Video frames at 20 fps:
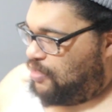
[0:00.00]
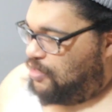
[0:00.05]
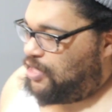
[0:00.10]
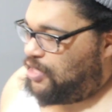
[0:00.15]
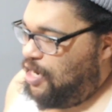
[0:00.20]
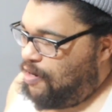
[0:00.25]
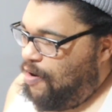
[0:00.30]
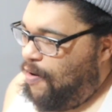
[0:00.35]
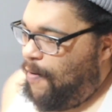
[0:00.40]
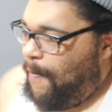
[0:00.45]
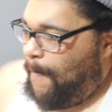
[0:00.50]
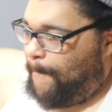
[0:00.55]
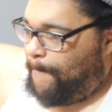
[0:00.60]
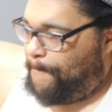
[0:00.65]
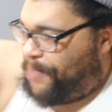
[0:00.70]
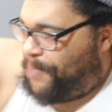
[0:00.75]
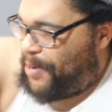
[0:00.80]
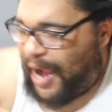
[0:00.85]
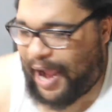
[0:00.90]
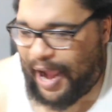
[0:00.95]
said,
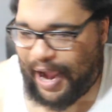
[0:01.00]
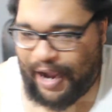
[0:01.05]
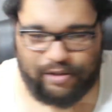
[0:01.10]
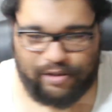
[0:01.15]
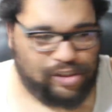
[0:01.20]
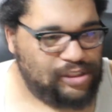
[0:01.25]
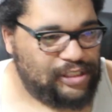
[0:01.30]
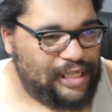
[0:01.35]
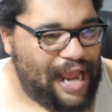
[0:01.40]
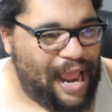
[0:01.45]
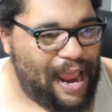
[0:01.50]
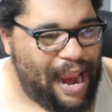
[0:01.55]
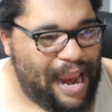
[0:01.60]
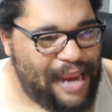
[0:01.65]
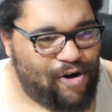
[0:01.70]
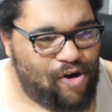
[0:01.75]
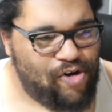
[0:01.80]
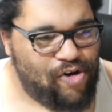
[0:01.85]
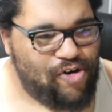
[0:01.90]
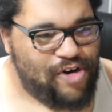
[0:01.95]
"Foul!" She said, "I
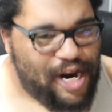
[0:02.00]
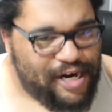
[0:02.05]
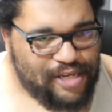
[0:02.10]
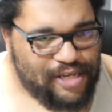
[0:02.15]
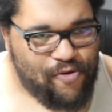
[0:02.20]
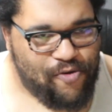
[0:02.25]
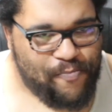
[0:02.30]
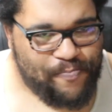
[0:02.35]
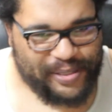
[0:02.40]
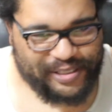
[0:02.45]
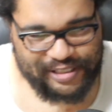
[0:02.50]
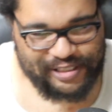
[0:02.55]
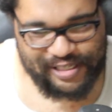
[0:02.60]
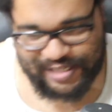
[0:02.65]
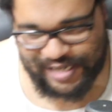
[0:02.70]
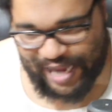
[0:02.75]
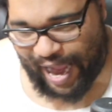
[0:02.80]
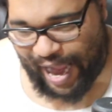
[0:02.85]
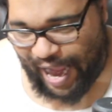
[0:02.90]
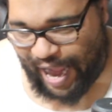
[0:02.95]
ain't on none of you bitches'
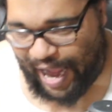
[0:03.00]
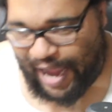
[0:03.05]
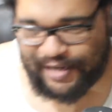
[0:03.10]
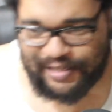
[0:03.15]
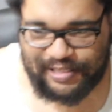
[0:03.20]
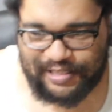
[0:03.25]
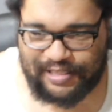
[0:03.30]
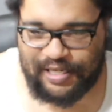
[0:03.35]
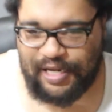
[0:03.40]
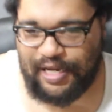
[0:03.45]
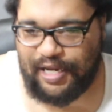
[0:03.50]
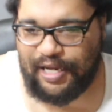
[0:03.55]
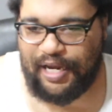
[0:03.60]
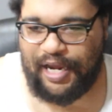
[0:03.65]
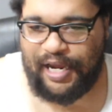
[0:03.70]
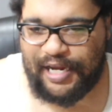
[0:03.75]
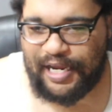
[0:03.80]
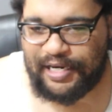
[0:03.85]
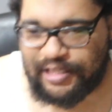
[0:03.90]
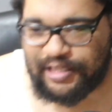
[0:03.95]
sides."
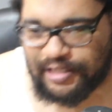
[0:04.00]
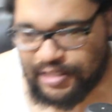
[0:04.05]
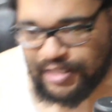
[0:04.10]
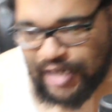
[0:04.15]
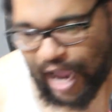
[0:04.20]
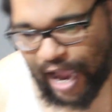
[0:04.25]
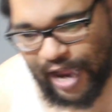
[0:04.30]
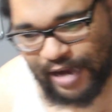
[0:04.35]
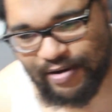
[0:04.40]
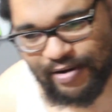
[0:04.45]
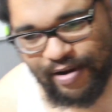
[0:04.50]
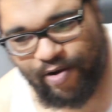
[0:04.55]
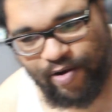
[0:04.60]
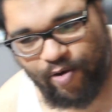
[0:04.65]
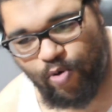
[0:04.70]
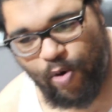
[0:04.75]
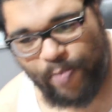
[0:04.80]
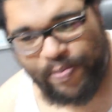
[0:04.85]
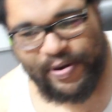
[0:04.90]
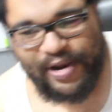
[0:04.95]
And they just start
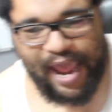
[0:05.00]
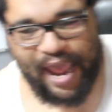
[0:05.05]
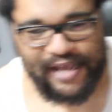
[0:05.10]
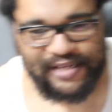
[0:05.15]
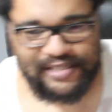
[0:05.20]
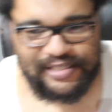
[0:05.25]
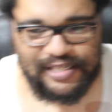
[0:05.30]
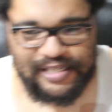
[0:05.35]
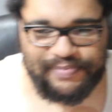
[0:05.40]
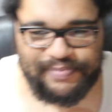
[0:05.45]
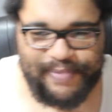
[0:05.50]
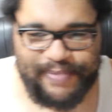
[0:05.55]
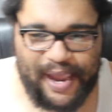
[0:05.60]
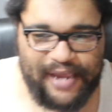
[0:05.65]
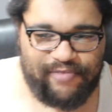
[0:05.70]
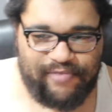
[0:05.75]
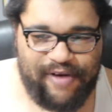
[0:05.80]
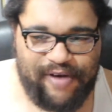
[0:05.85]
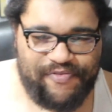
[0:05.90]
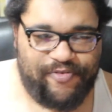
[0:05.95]
whooping asses,
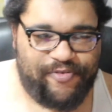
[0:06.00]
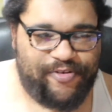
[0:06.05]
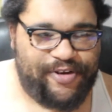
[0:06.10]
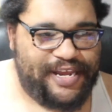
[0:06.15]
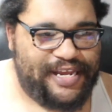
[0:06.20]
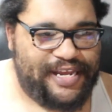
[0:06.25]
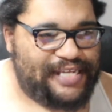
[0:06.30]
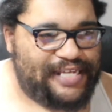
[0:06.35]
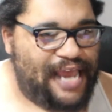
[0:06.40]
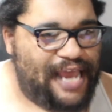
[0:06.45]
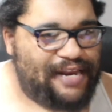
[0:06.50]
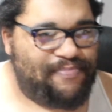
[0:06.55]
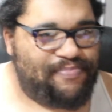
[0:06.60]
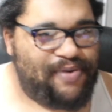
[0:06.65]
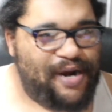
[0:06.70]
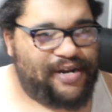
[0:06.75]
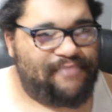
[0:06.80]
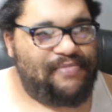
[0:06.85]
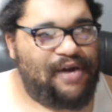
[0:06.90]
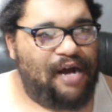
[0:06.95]
man. The referees had to
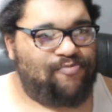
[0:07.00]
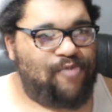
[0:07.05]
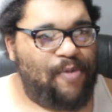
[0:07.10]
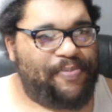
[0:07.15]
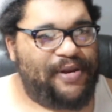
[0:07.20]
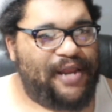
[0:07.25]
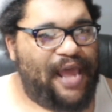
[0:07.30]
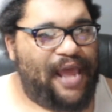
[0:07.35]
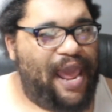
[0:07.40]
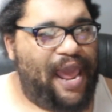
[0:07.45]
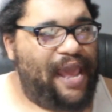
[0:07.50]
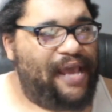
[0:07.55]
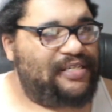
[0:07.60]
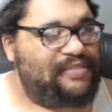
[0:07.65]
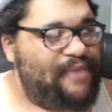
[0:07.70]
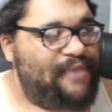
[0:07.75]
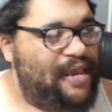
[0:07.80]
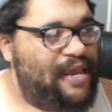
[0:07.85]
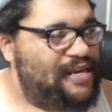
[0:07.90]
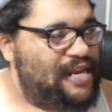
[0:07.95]
break them up. Whooping ass,
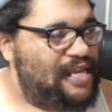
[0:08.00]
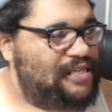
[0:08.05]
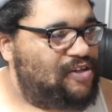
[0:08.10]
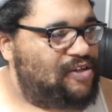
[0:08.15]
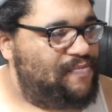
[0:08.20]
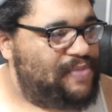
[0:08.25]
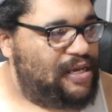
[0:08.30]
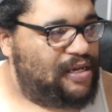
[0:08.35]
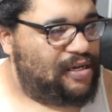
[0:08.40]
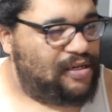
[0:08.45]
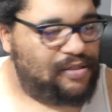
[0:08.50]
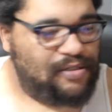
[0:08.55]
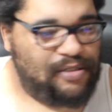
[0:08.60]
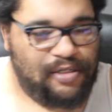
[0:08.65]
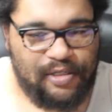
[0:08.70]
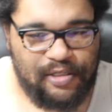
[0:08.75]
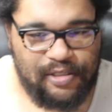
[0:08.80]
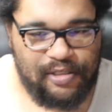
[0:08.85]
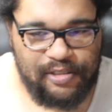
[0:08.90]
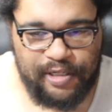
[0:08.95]
man. That's going to be a
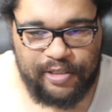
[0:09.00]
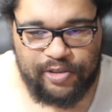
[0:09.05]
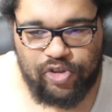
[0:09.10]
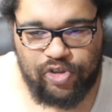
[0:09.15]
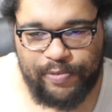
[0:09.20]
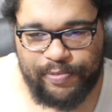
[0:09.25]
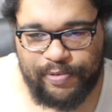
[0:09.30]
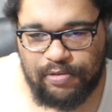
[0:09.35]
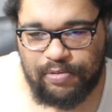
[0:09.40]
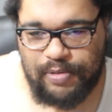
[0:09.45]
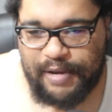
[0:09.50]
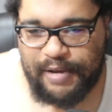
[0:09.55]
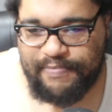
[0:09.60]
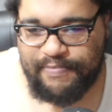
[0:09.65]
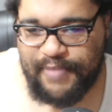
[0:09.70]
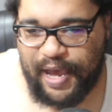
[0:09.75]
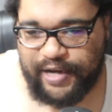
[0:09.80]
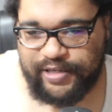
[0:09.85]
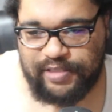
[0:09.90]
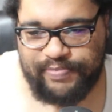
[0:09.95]
good triple threat
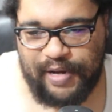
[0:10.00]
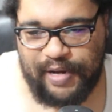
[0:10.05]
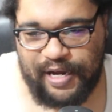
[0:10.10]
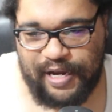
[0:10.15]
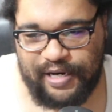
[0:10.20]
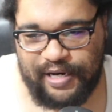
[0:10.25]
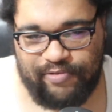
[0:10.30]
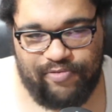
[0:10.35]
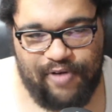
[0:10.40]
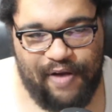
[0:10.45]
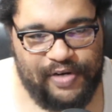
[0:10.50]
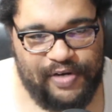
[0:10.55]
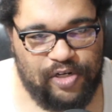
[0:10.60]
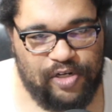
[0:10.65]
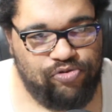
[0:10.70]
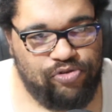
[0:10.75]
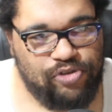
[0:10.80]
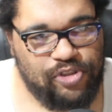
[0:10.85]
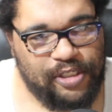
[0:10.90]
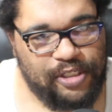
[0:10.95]
match, man, at
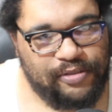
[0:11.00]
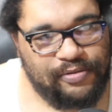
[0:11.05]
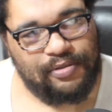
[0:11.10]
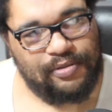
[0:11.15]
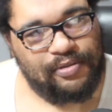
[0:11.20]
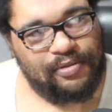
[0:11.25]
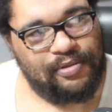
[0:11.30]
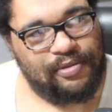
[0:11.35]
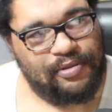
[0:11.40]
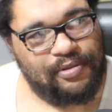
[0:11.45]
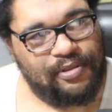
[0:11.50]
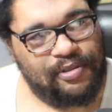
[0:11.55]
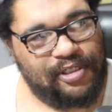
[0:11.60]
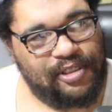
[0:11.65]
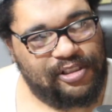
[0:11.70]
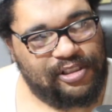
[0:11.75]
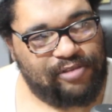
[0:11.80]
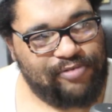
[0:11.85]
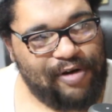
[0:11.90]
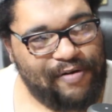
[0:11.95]
Revolution.
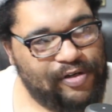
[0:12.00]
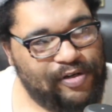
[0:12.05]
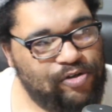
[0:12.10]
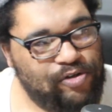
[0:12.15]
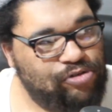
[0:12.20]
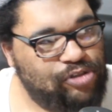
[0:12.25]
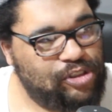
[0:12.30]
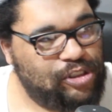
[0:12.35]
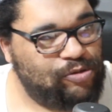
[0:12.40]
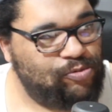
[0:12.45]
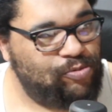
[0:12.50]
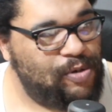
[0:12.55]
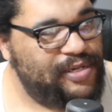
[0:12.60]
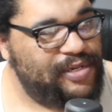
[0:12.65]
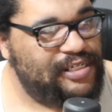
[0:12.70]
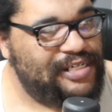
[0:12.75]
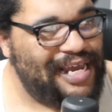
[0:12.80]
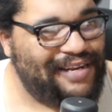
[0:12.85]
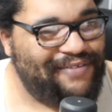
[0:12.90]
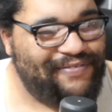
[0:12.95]
Because the Revolution will
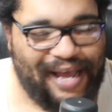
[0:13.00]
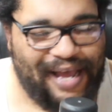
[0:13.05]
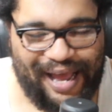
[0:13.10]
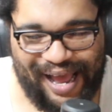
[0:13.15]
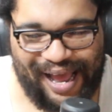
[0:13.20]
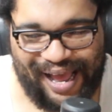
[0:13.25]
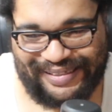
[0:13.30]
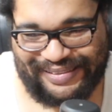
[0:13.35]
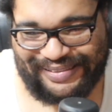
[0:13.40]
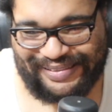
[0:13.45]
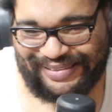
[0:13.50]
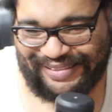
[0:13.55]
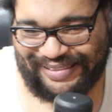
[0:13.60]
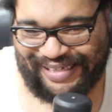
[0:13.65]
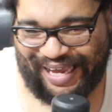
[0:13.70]
be televised.